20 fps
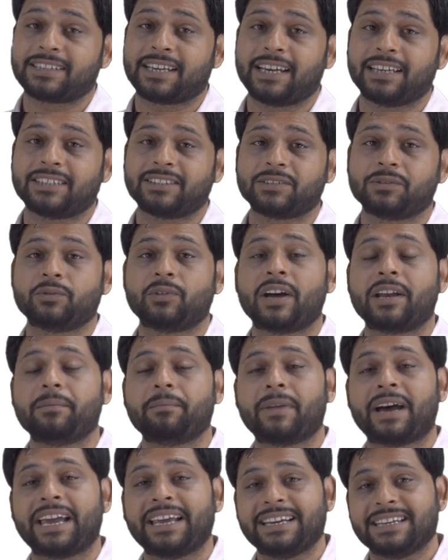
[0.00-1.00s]
x 1
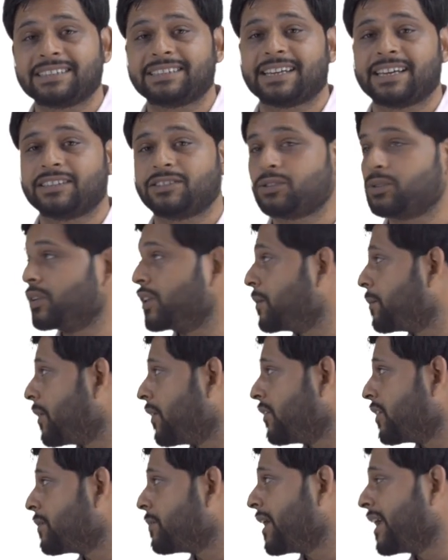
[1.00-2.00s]
minus x to the
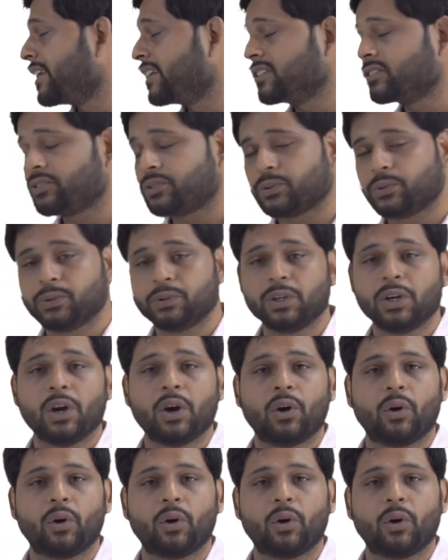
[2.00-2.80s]
power minus 2.